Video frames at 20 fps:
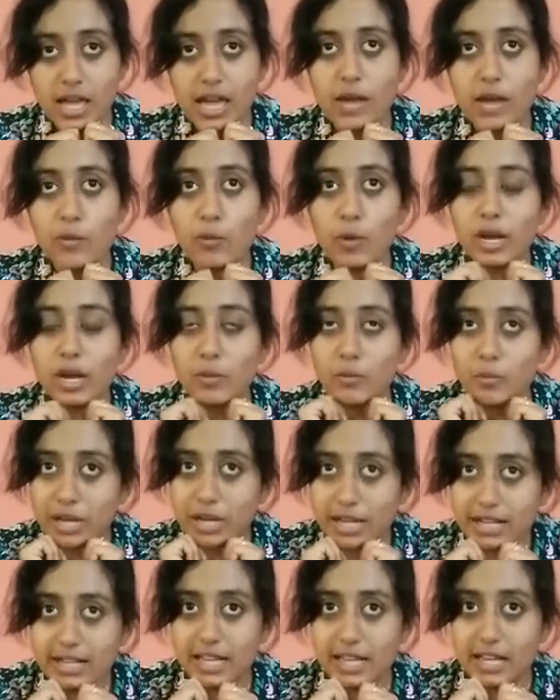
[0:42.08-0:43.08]
And while
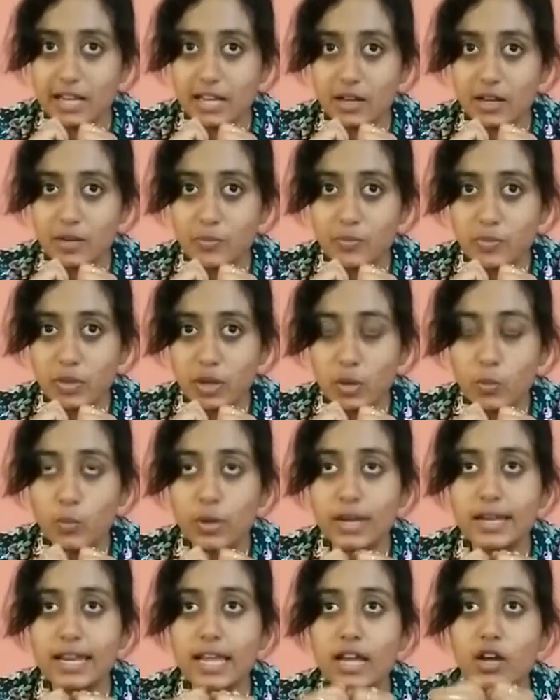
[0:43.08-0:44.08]
breathing,
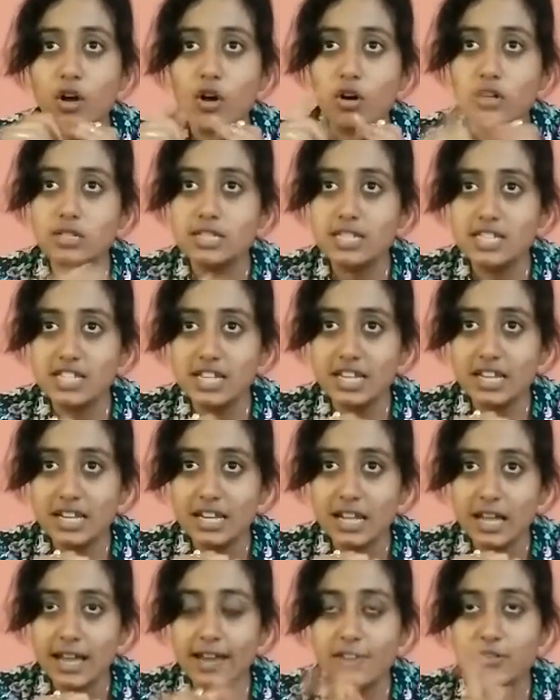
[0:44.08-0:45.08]
we take oxygen
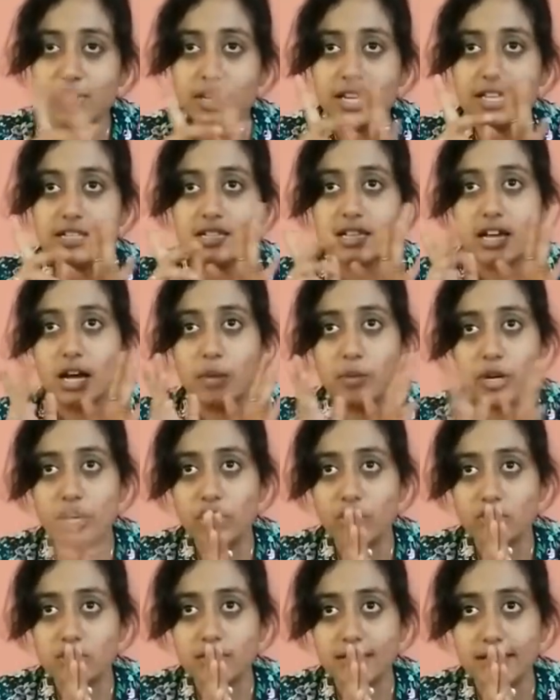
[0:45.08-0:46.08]
and release carbon
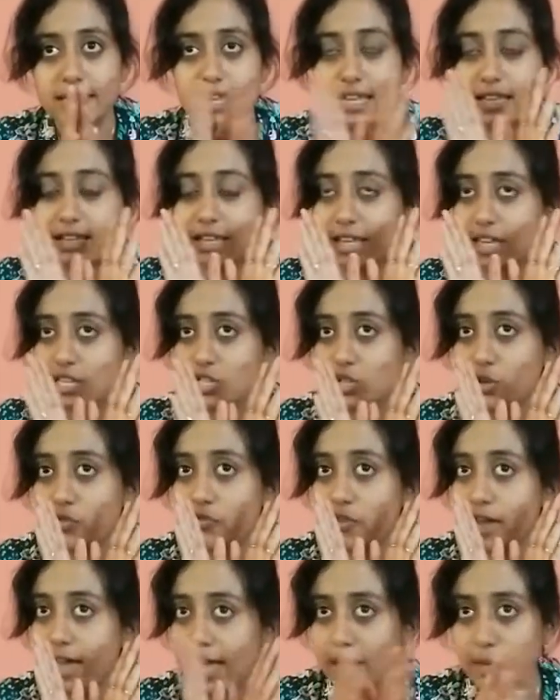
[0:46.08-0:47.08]
dioxide in case
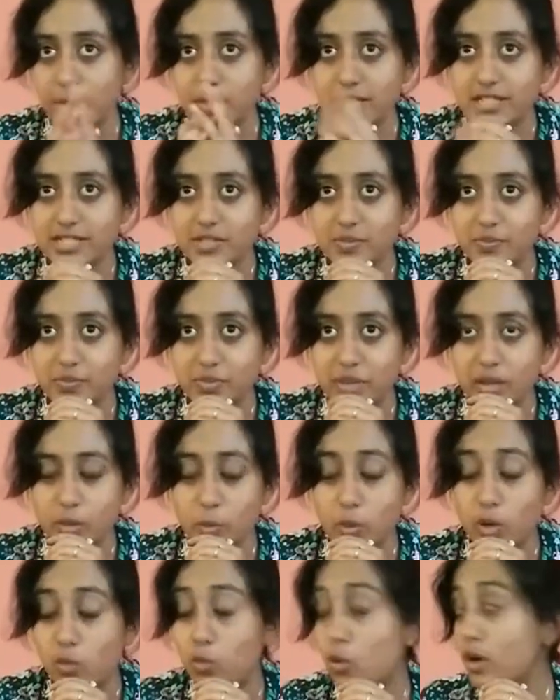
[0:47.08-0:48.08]
of animals.
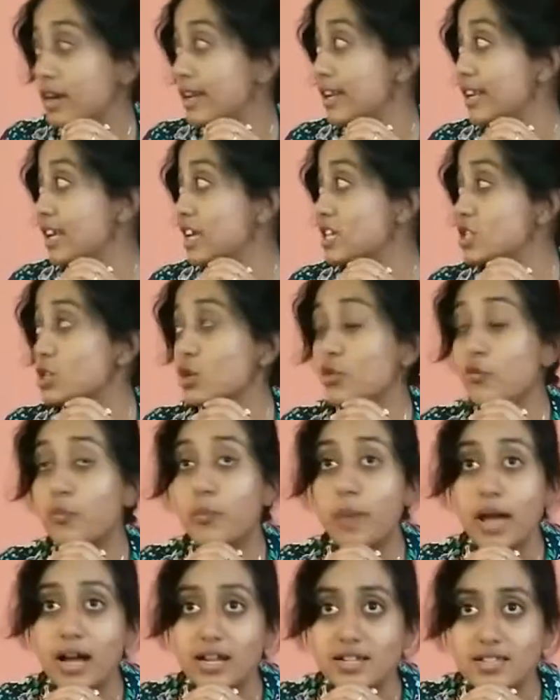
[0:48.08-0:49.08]
But what in case of
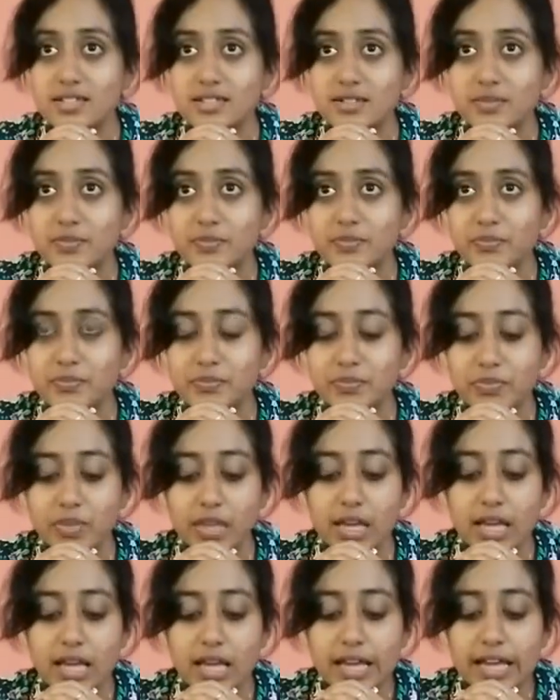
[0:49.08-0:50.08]
plants?
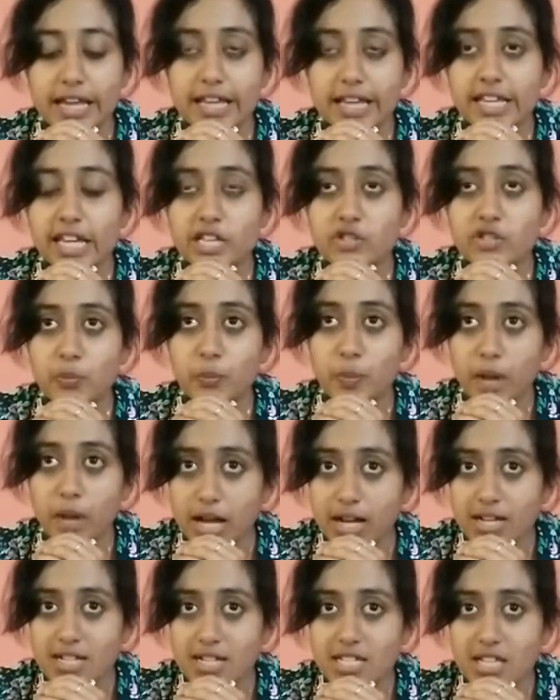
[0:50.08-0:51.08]
In case of
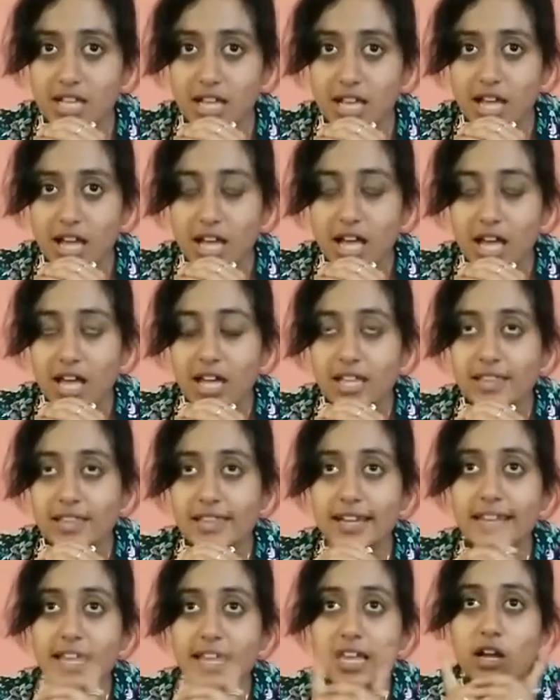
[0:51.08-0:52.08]
plants,
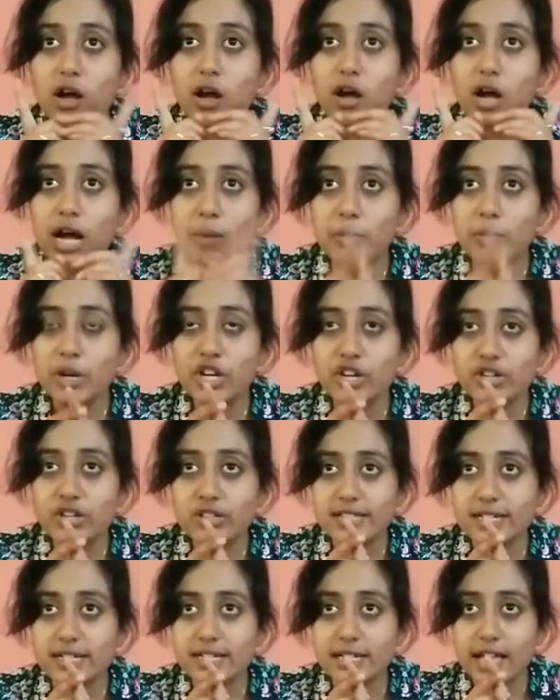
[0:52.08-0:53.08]
they take carbon
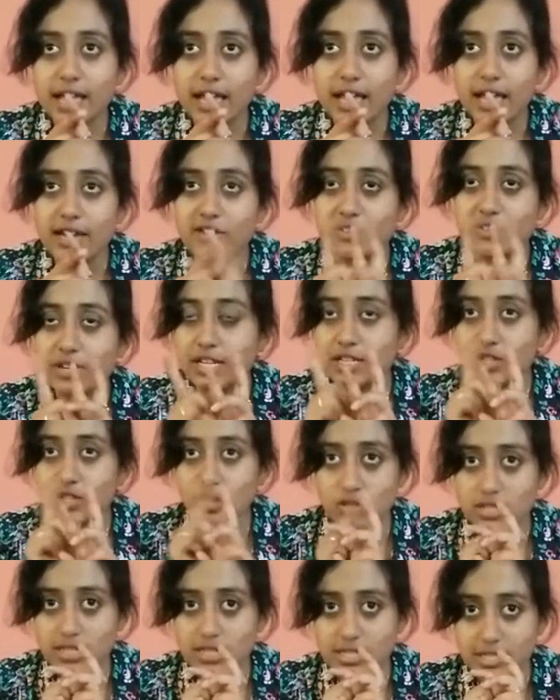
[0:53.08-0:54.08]
dioxide and release
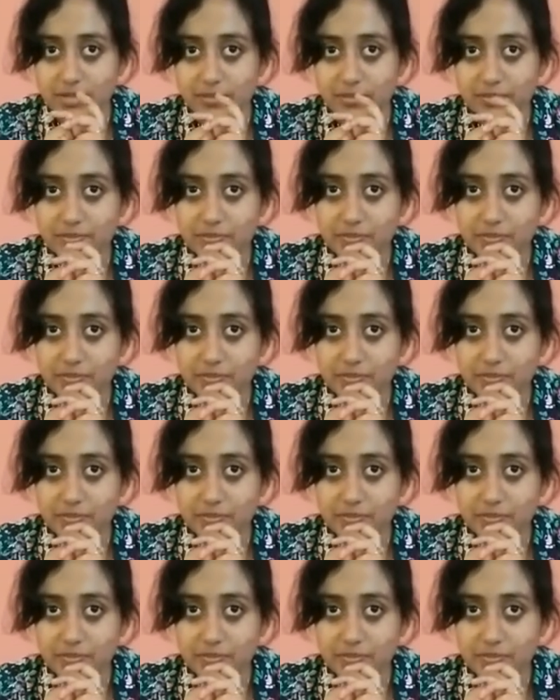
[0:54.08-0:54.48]
oxygen.